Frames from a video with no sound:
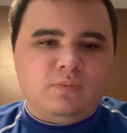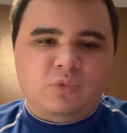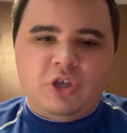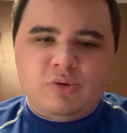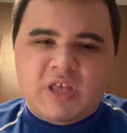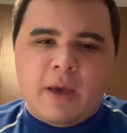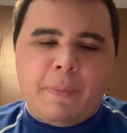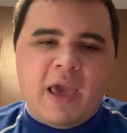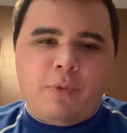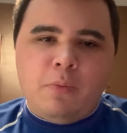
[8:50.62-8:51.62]
Use that
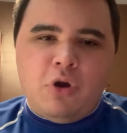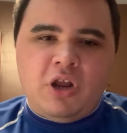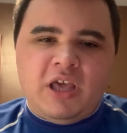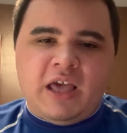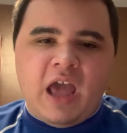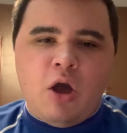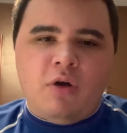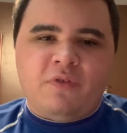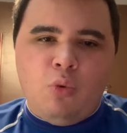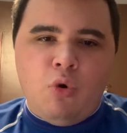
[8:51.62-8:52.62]
paper money account
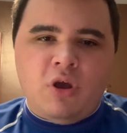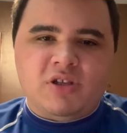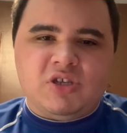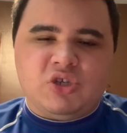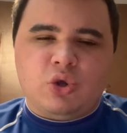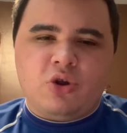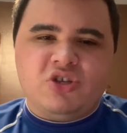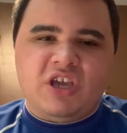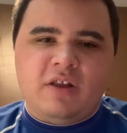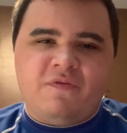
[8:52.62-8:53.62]
if you want to start
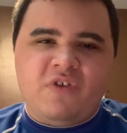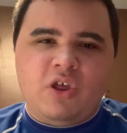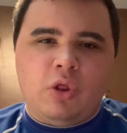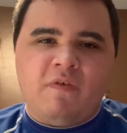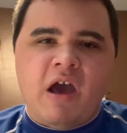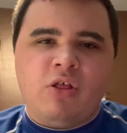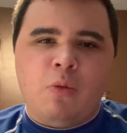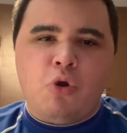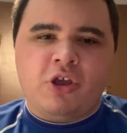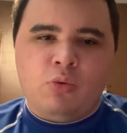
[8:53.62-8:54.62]
to get a feel of how the
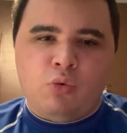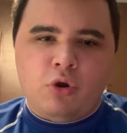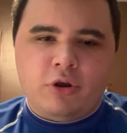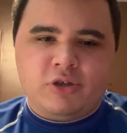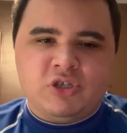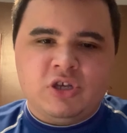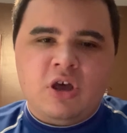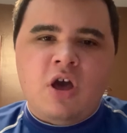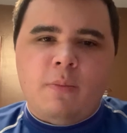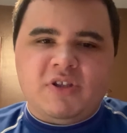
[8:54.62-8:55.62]
market works,
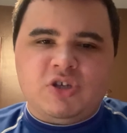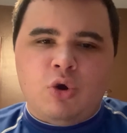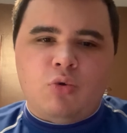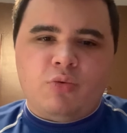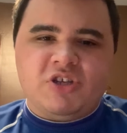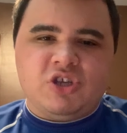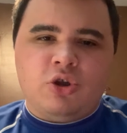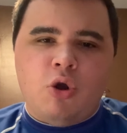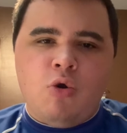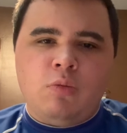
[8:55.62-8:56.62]
but don't risk
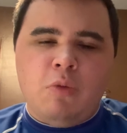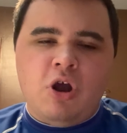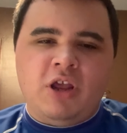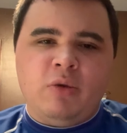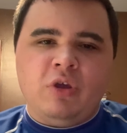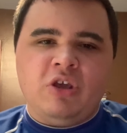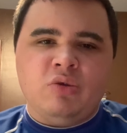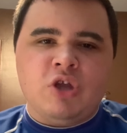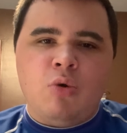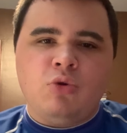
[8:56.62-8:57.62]
your own money when you
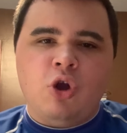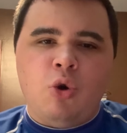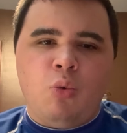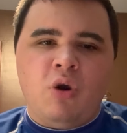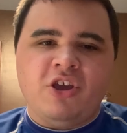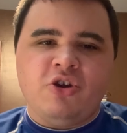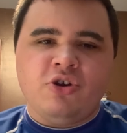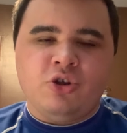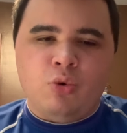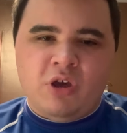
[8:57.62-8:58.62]
don't know what you're
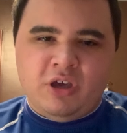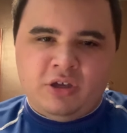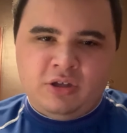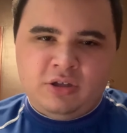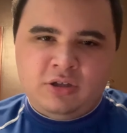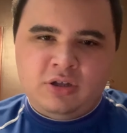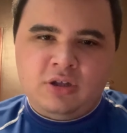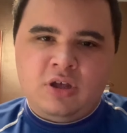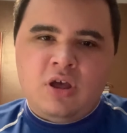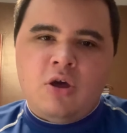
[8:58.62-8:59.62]
doing.
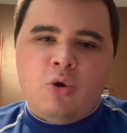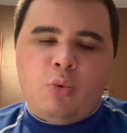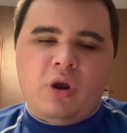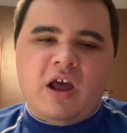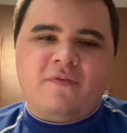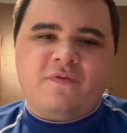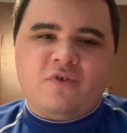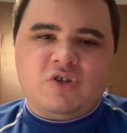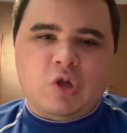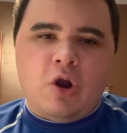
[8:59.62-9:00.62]
When I
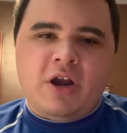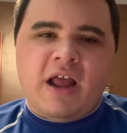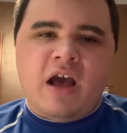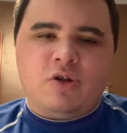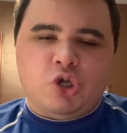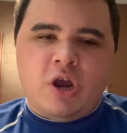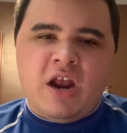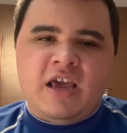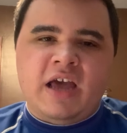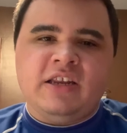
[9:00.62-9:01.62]
first started out
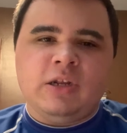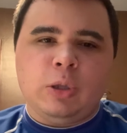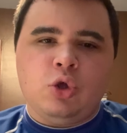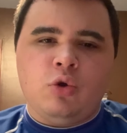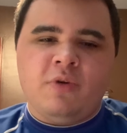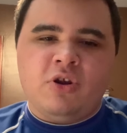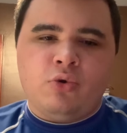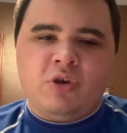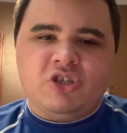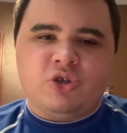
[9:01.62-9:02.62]
trading, I did a little bit of
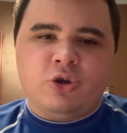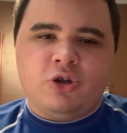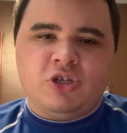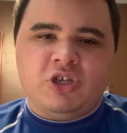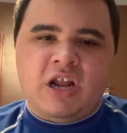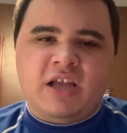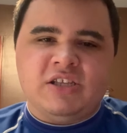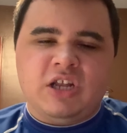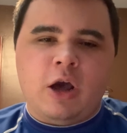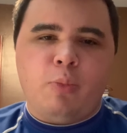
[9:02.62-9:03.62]
research and I
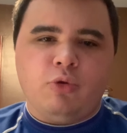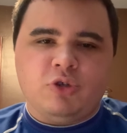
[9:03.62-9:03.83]
did a couple of